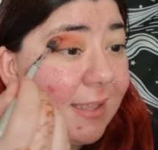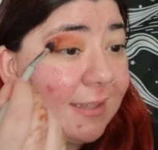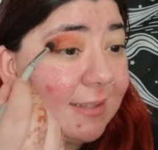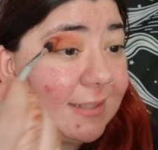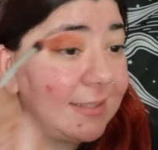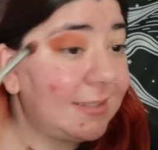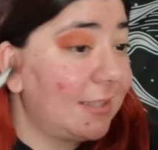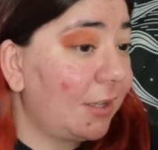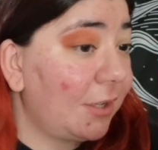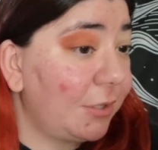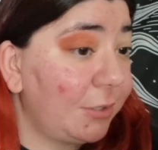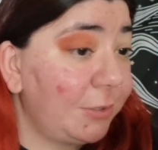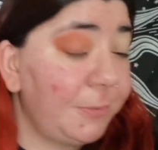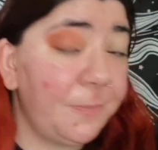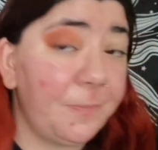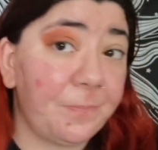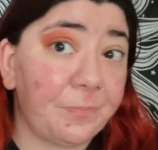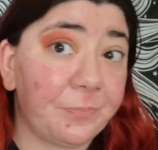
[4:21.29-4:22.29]
So
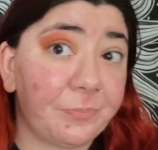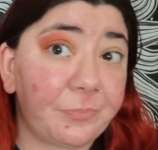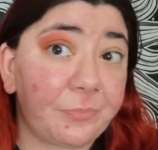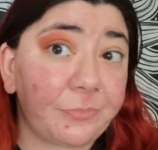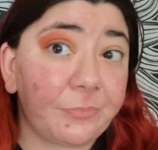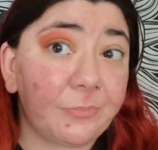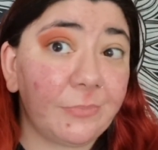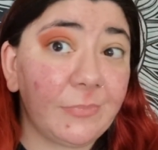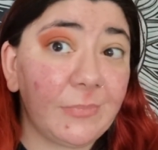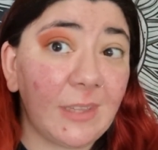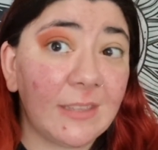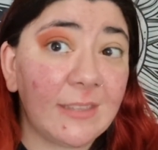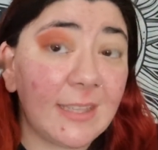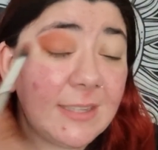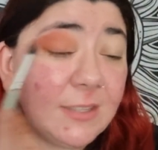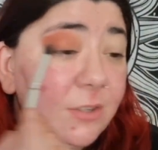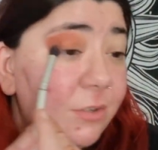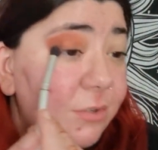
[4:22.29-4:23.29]

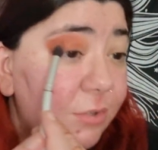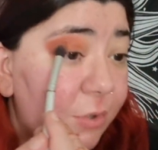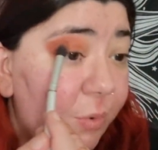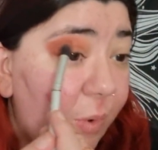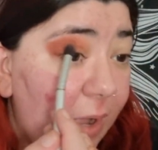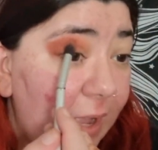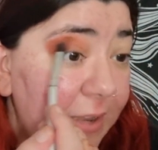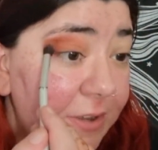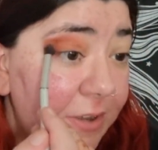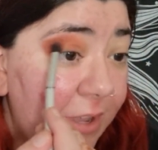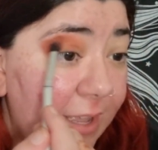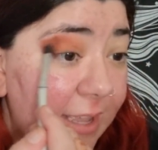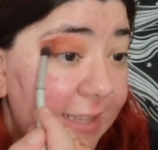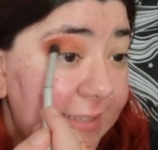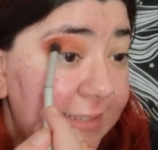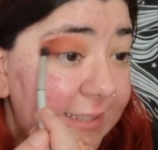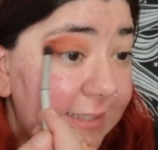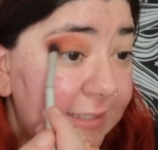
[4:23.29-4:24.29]
that's gone on quite
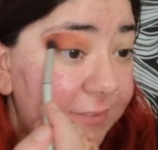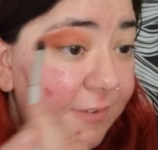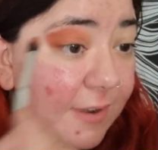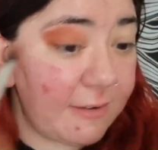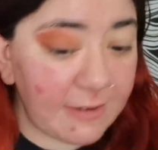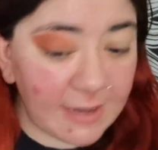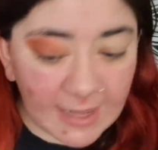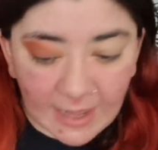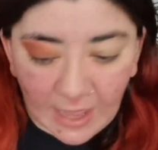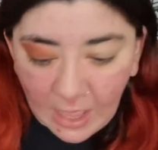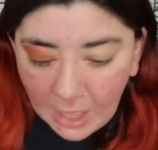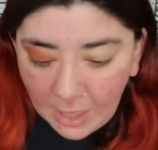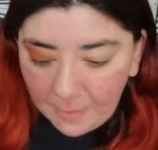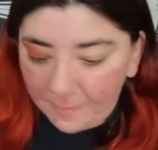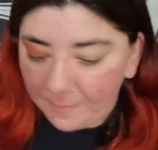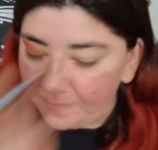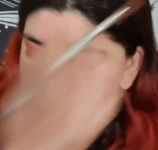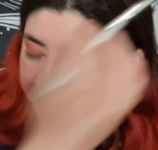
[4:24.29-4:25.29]
nice. That's very
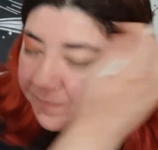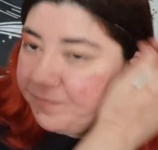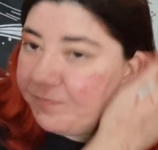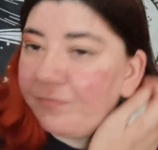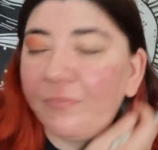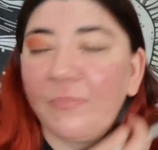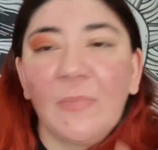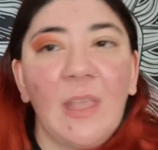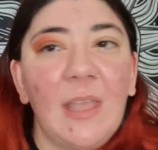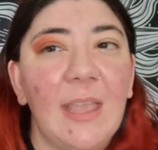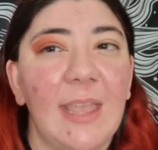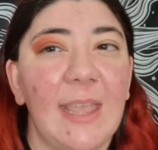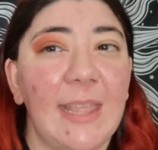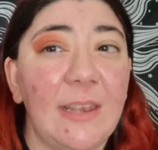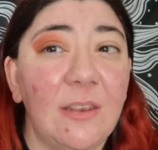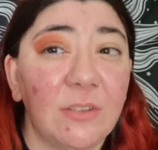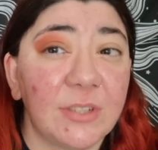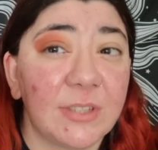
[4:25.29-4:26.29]

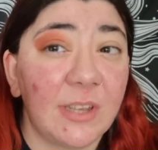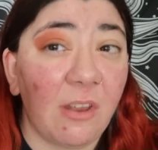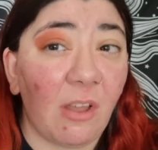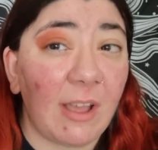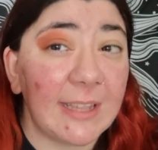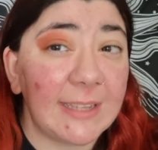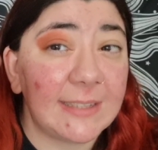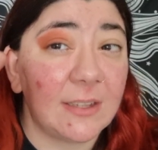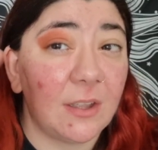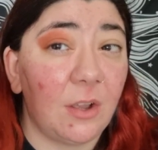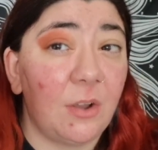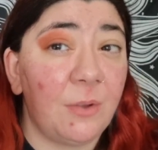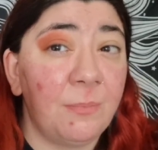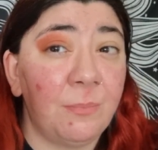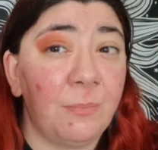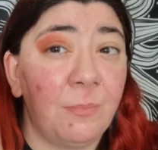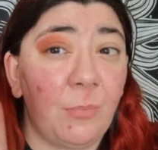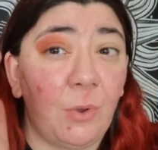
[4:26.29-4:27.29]
it looks lighter
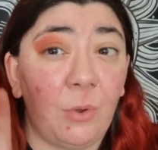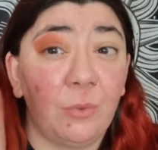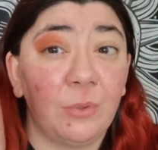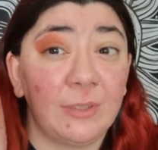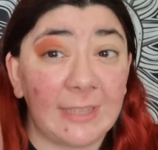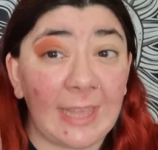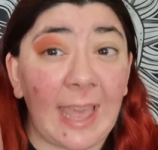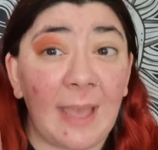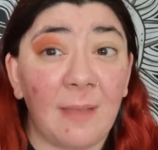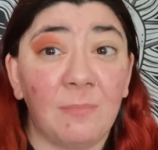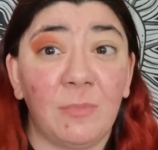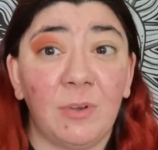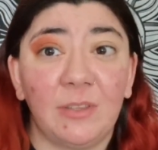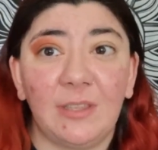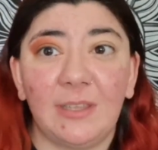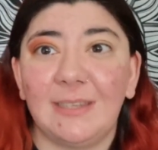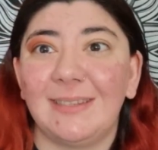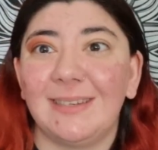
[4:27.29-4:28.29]
on camera
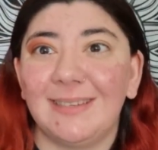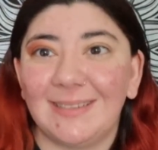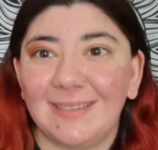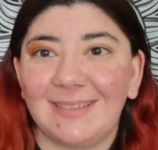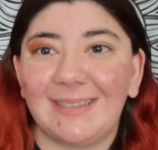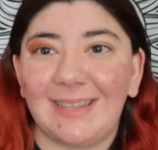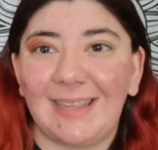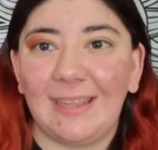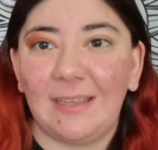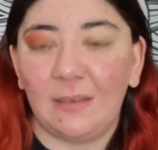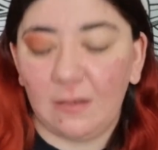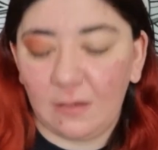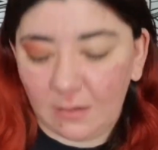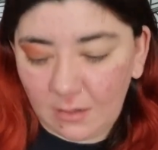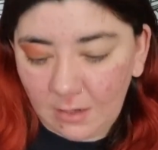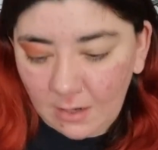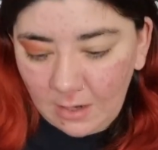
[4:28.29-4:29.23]
than it does in